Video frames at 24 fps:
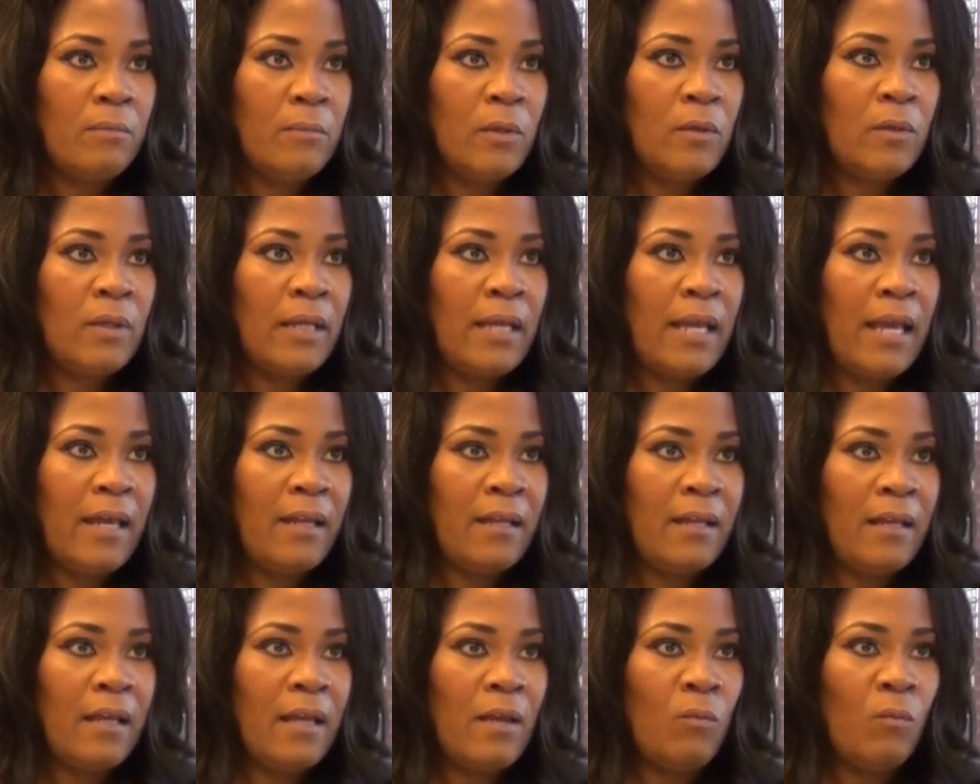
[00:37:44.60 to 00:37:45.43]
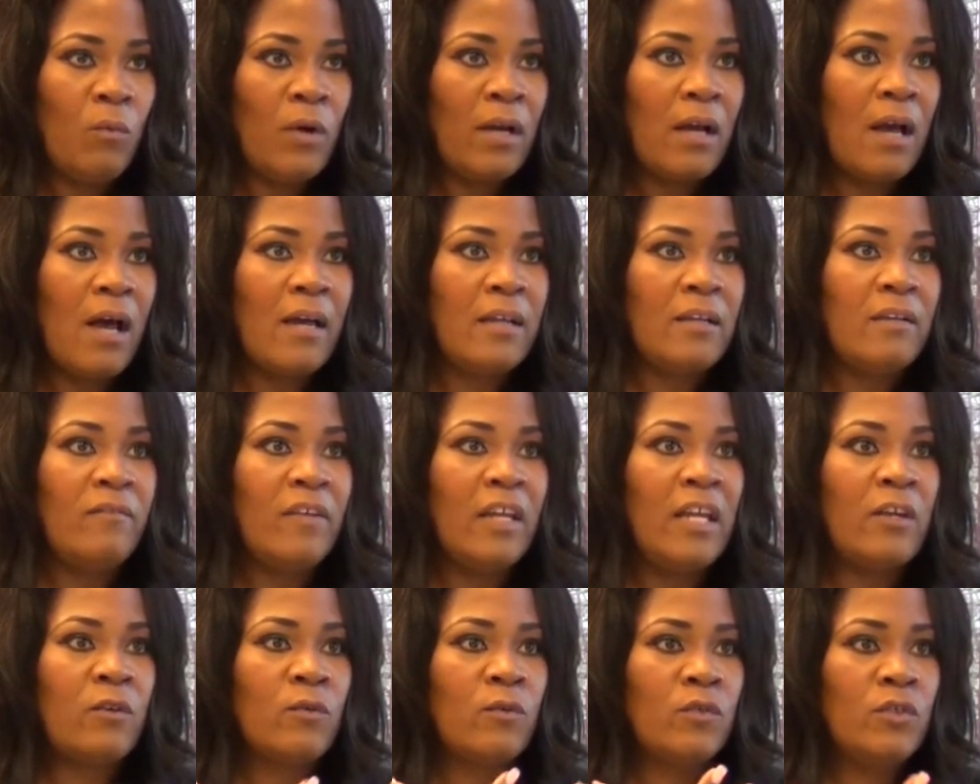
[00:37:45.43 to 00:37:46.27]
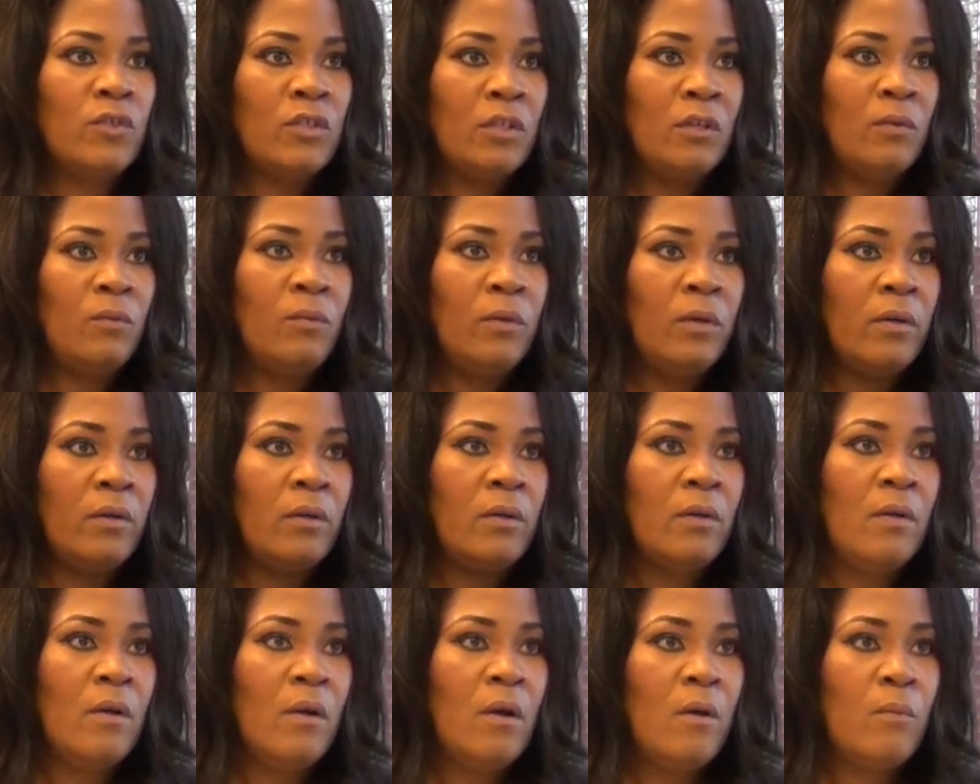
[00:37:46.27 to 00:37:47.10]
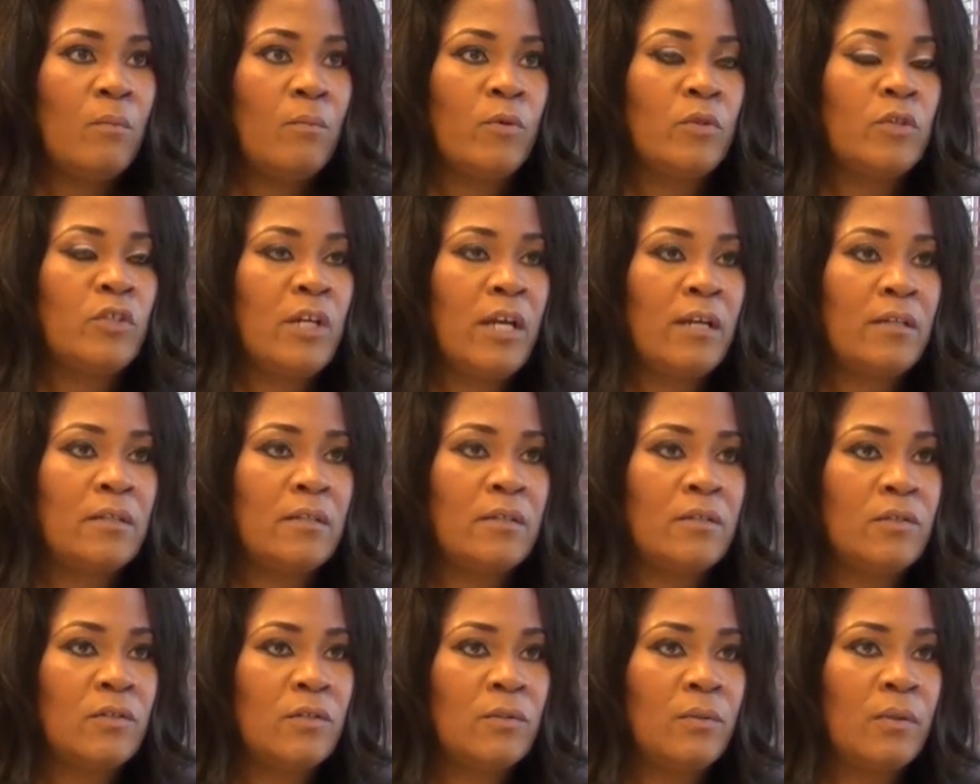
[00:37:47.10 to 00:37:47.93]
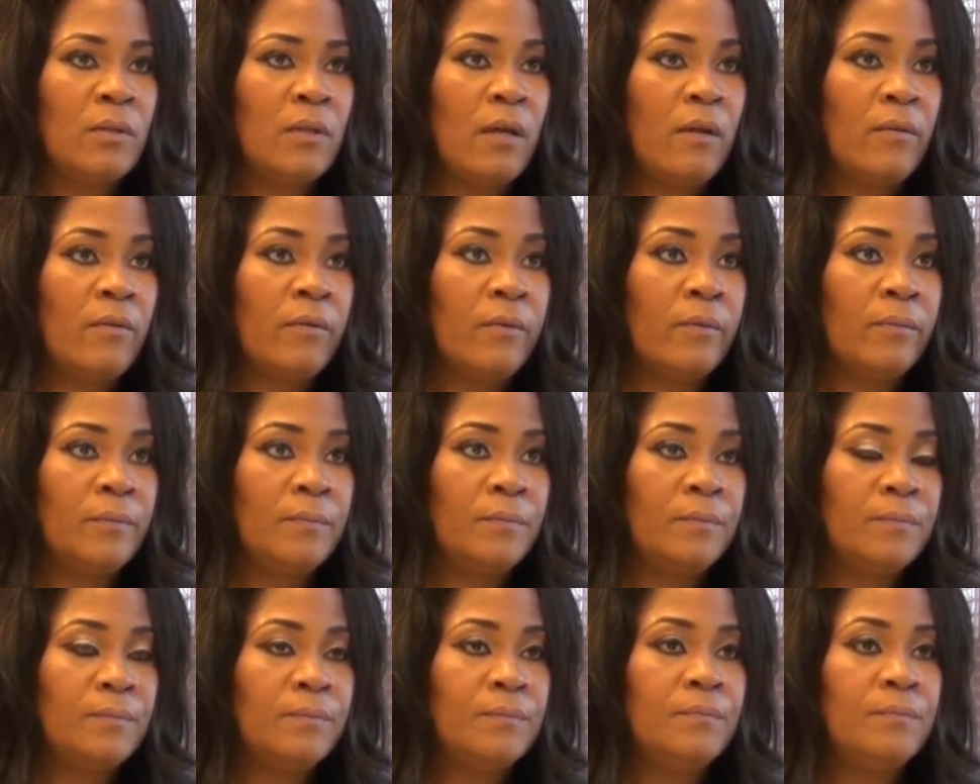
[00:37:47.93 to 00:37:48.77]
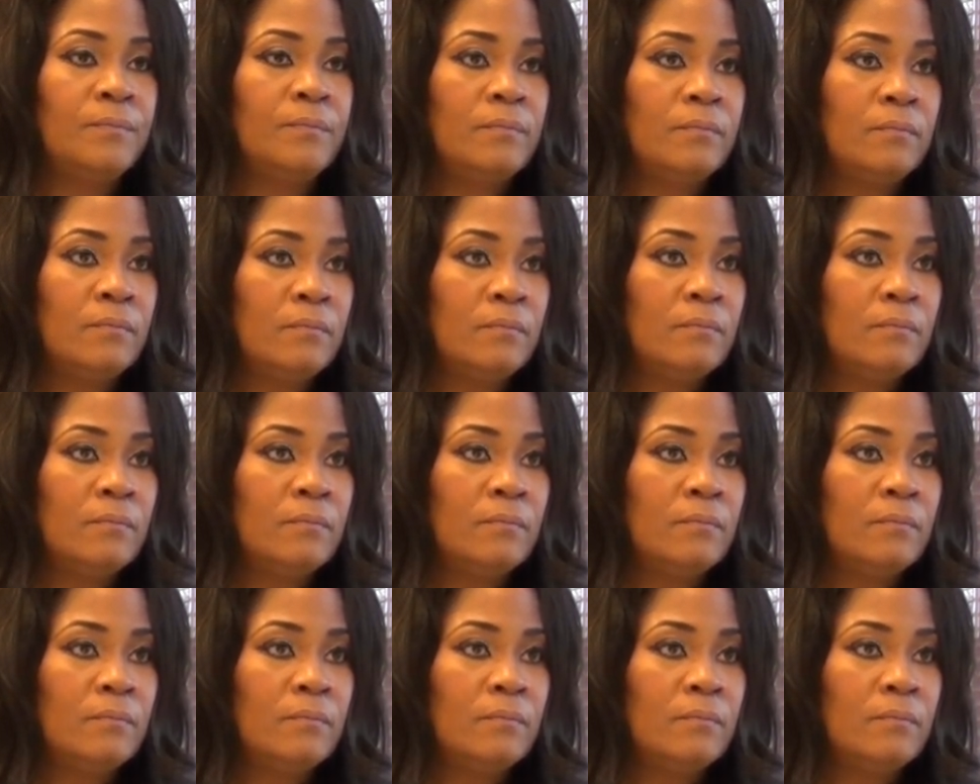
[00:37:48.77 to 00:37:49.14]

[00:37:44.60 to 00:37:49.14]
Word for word: communicating and what kind of energy we're mm-hmm. projecting to another. Mm-hmm.